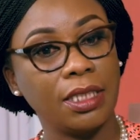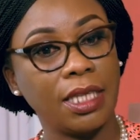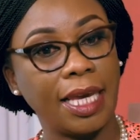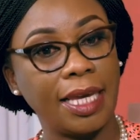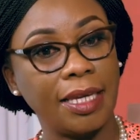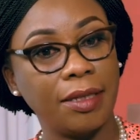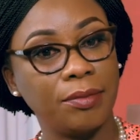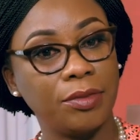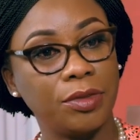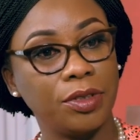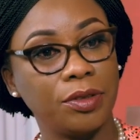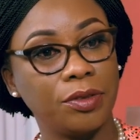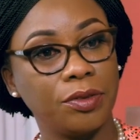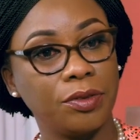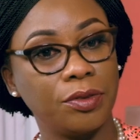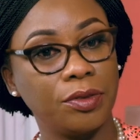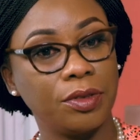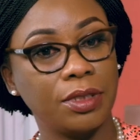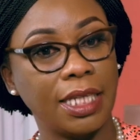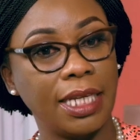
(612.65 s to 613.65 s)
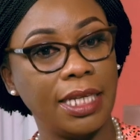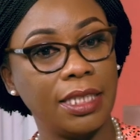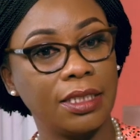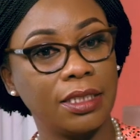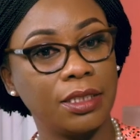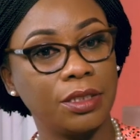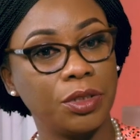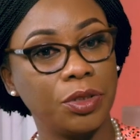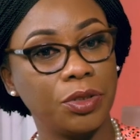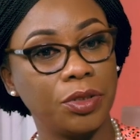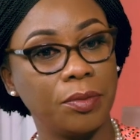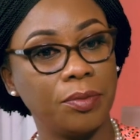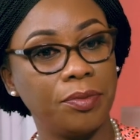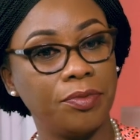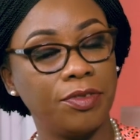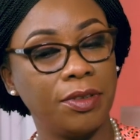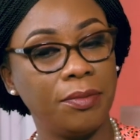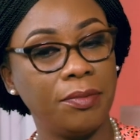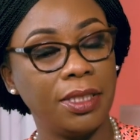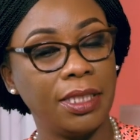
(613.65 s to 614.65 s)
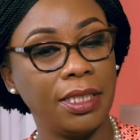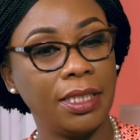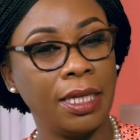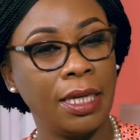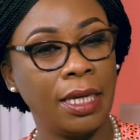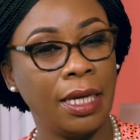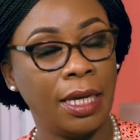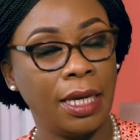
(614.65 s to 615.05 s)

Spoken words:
came to take this job, for me,